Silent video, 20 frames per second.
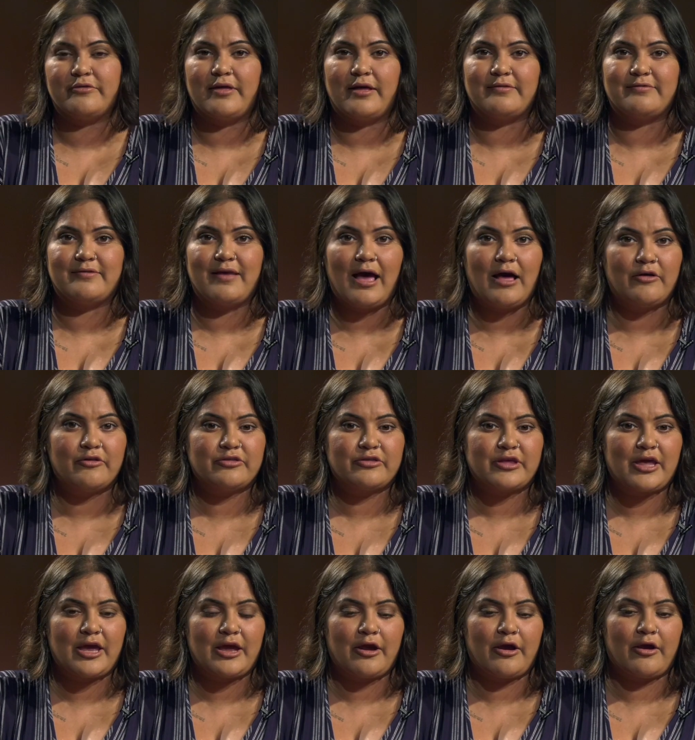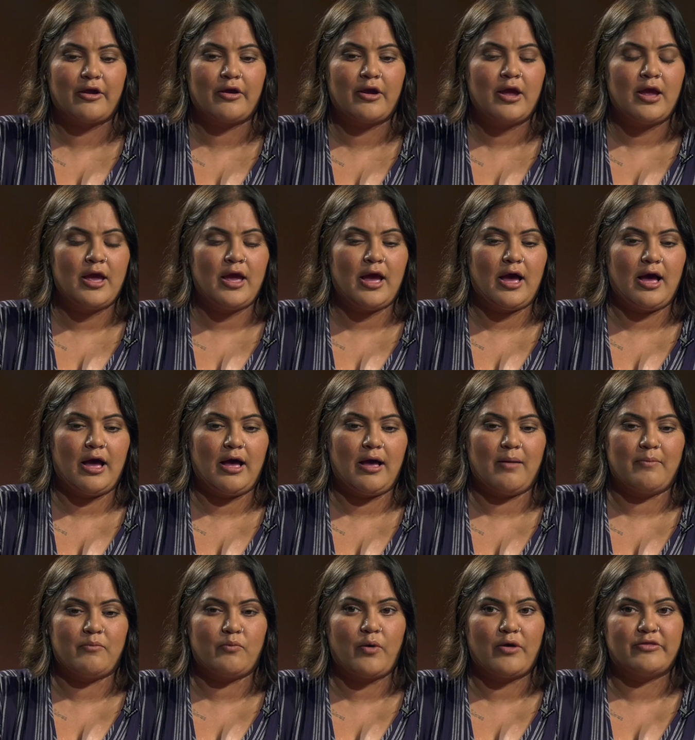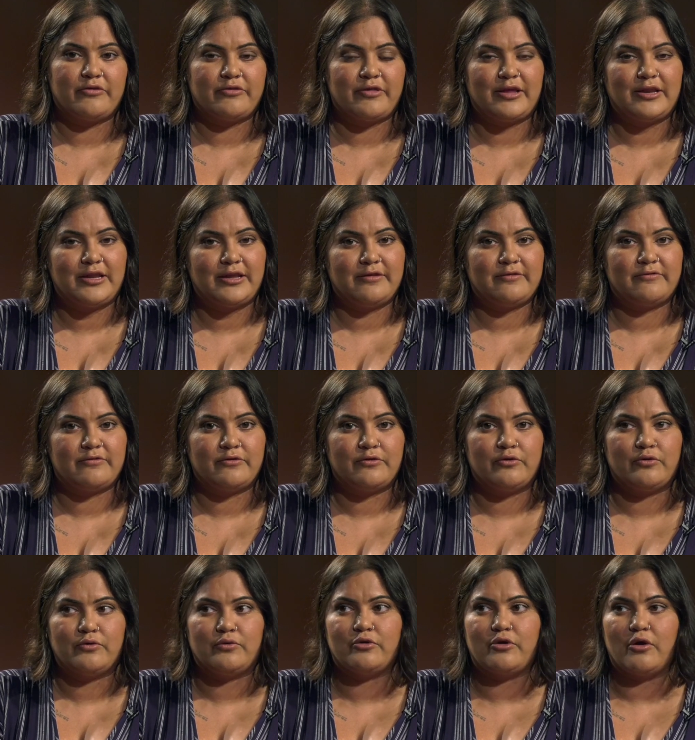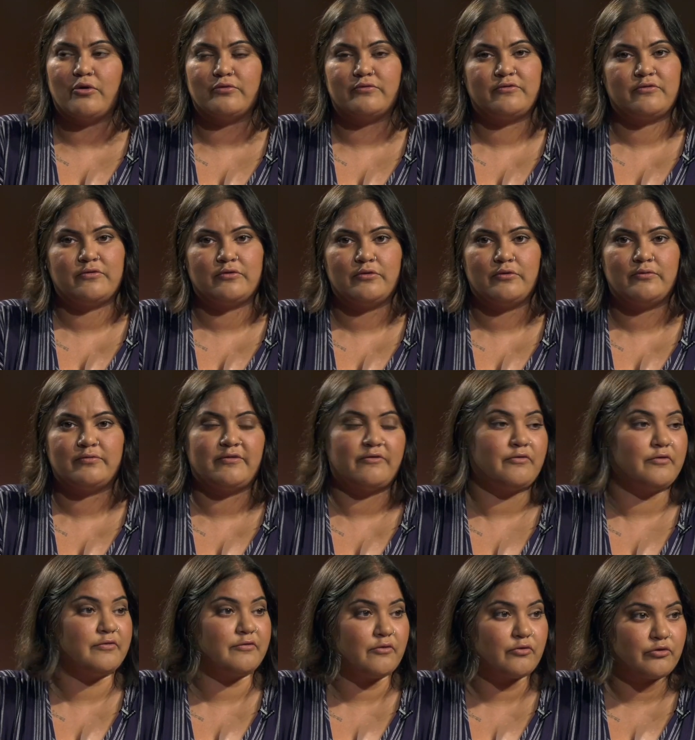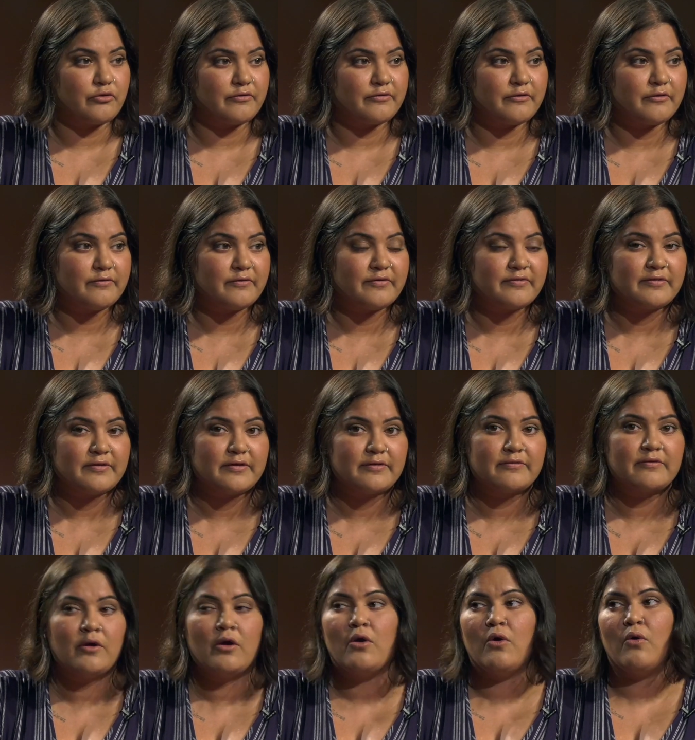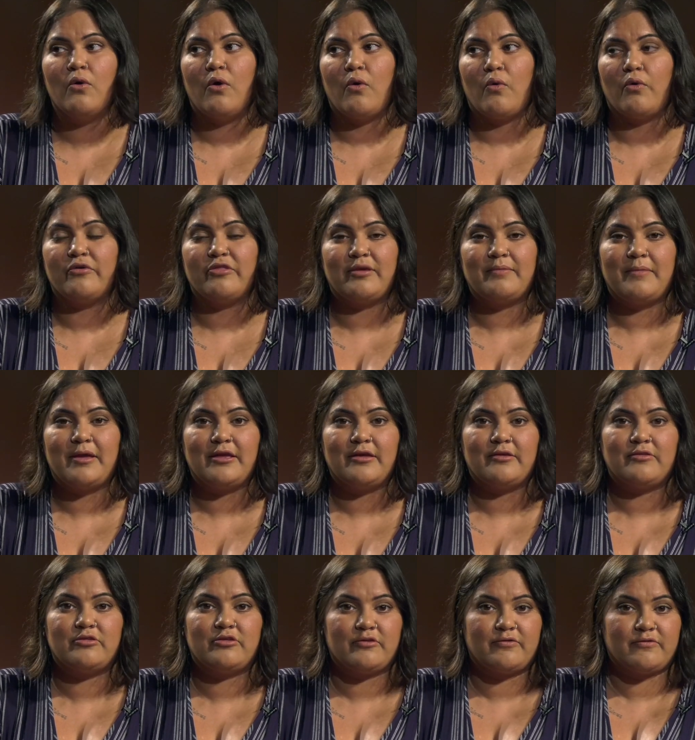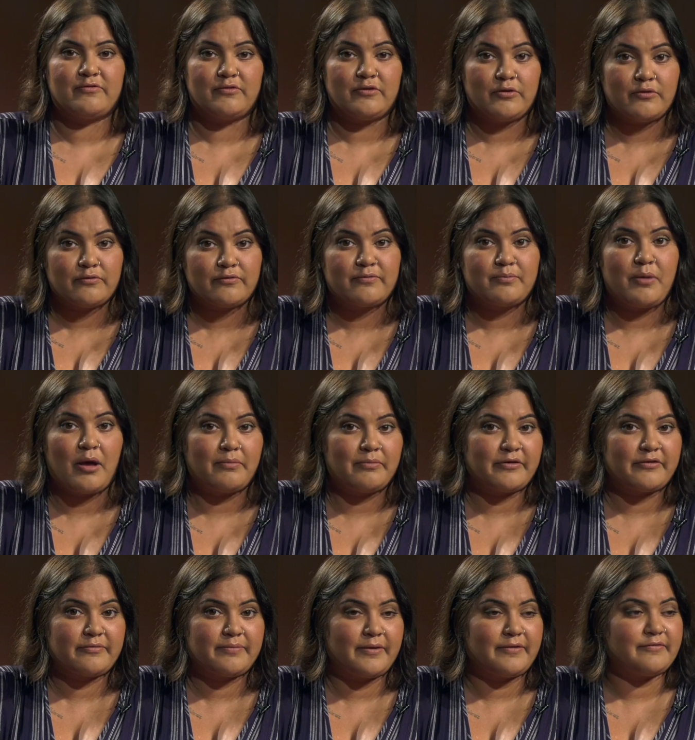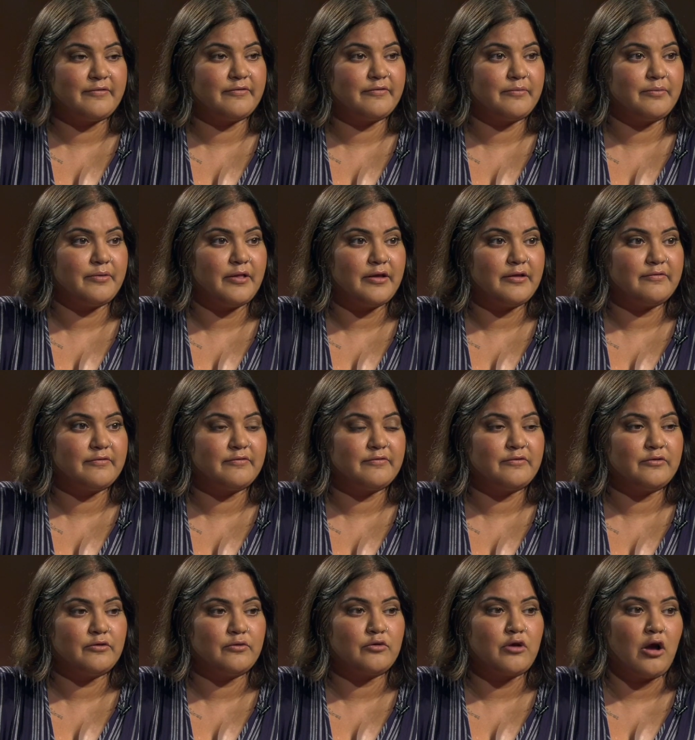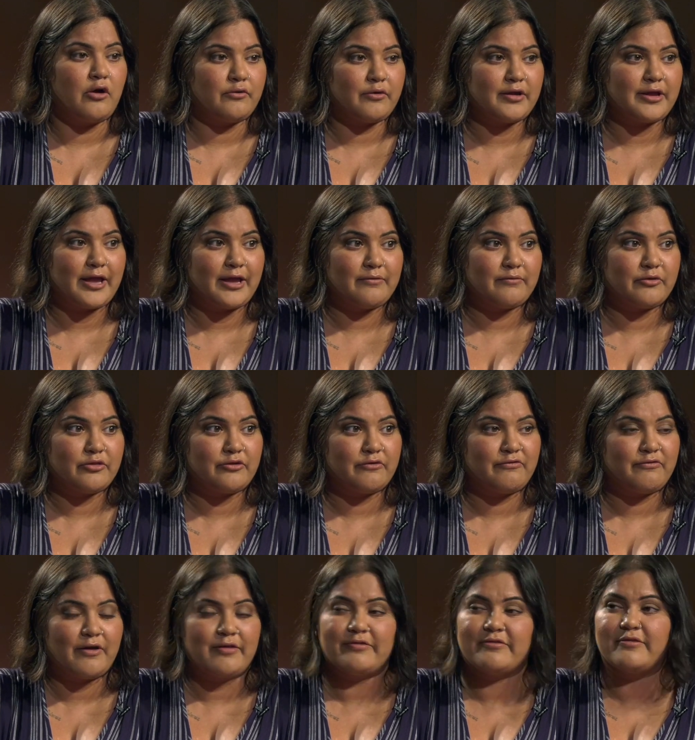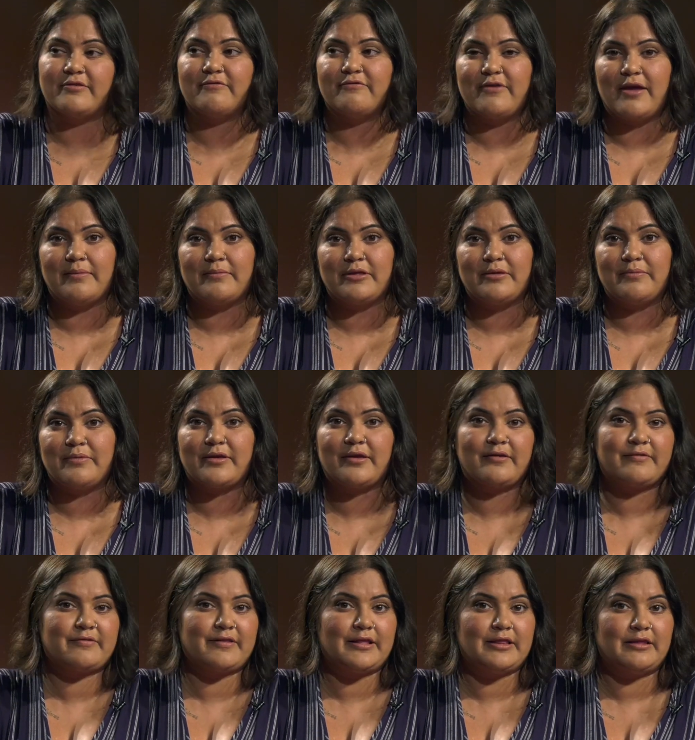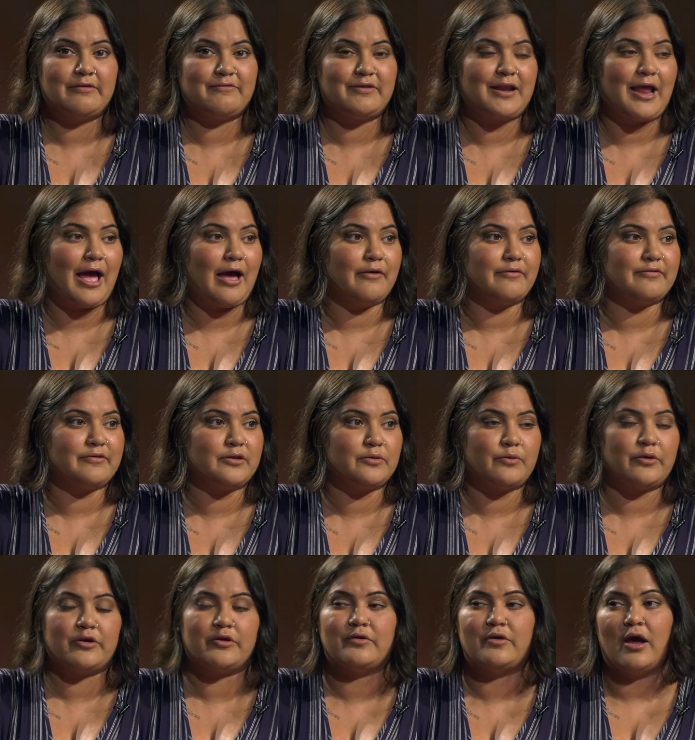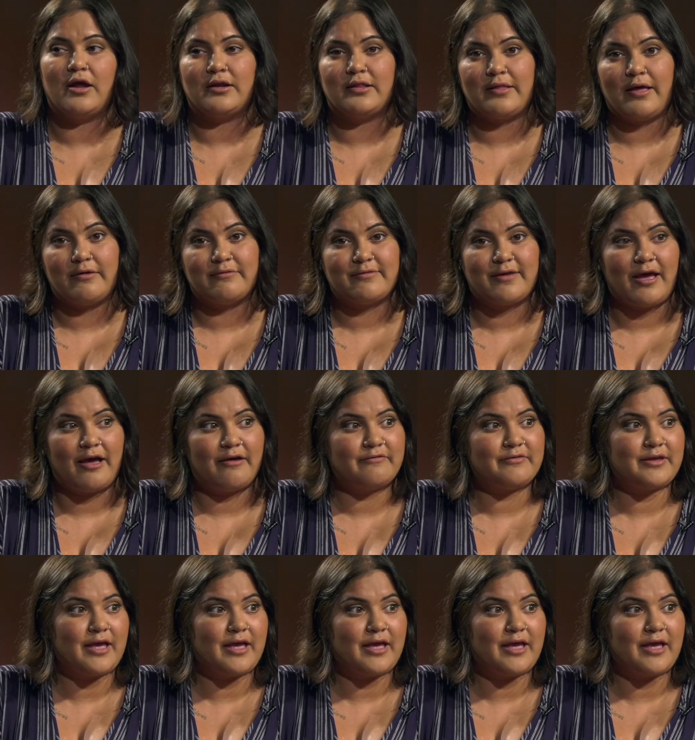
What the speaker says: that's healthcare, whether they need to go to different social services, or they may just use public space as a place to congregate with their friends and family because they live in housing where you're not allowed to have